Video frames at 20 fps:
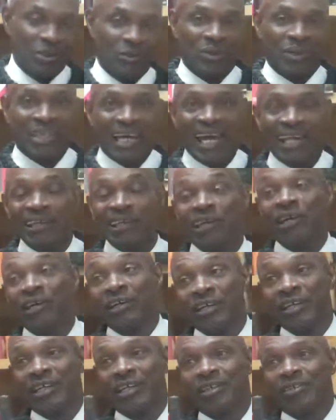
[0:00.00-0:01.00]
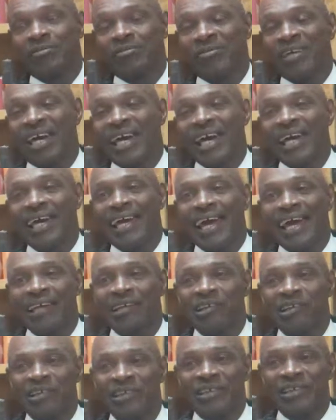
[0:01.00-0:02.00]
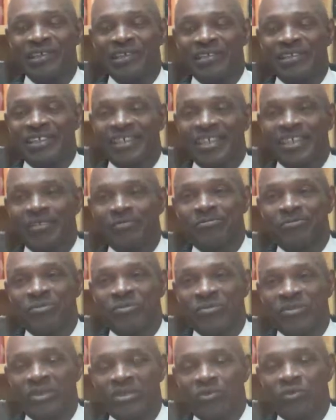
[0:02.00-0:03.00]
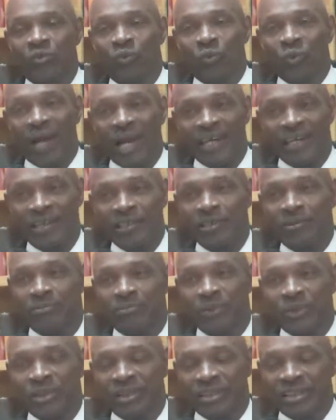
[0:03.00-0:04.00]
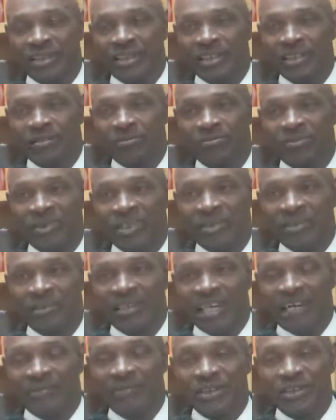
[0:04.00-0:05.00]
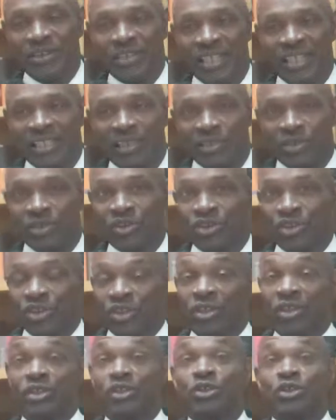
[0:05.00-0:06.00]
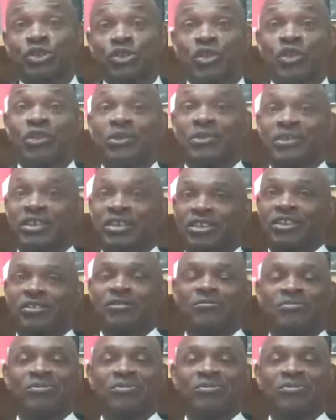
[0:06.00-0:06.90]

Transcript: you what, I learned. I, I learned that writing the book and having a chance to share the stories